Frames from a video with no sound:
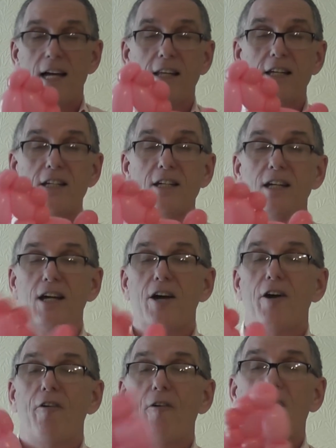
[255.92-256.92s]
And there you go,
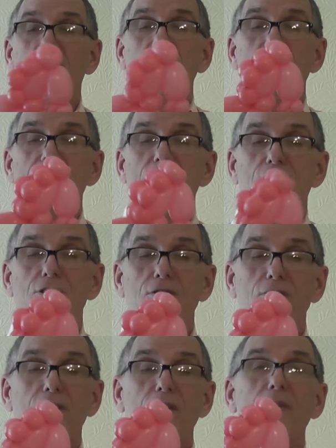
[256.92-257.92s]
and that's your,
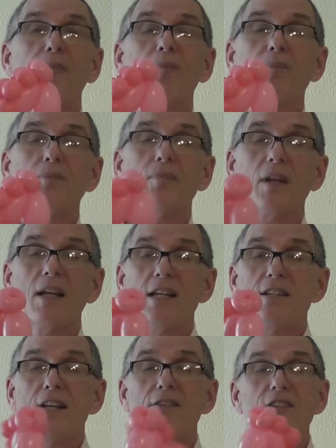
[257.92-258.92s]
he
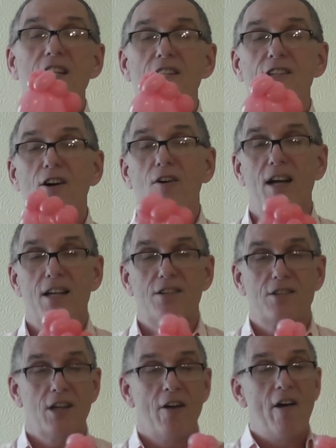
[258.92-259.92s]
then sits
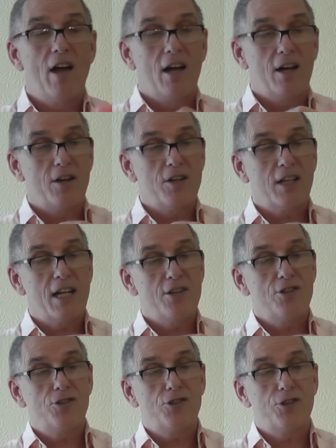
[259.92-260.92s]
nice. So you
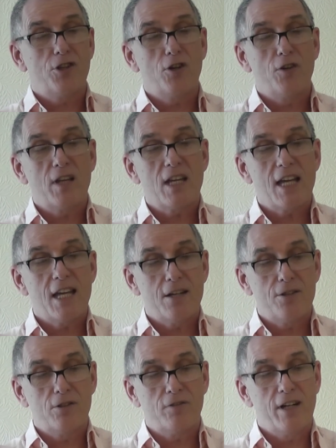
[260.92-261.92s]
can turn the
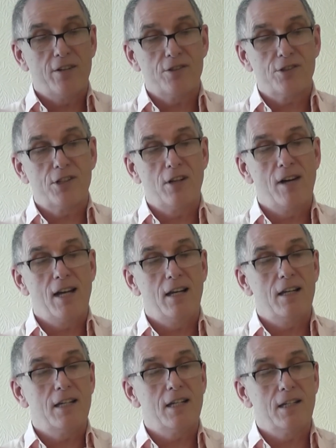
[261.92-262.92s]
ears around
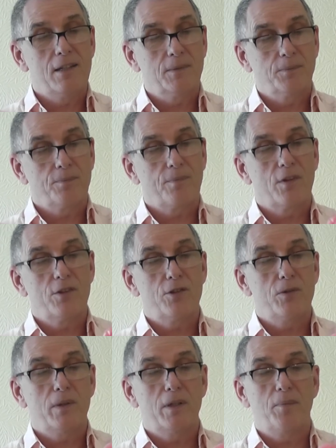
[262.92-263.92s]
slightly. So
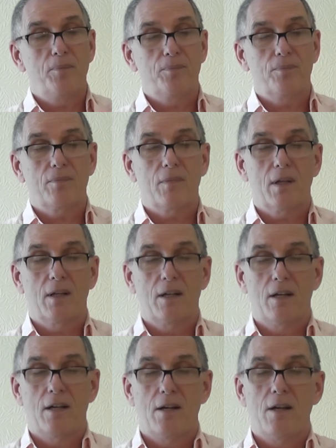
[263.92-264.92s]

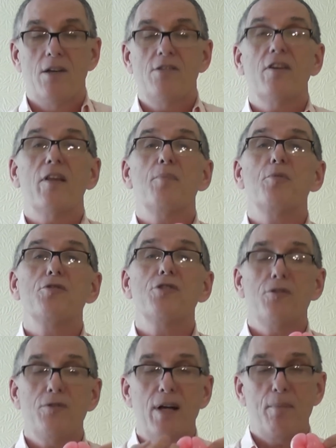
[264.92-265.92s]
they can
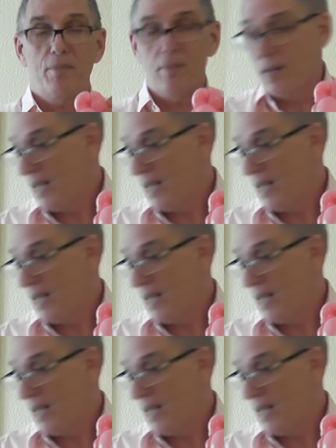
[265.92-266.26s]
tune up,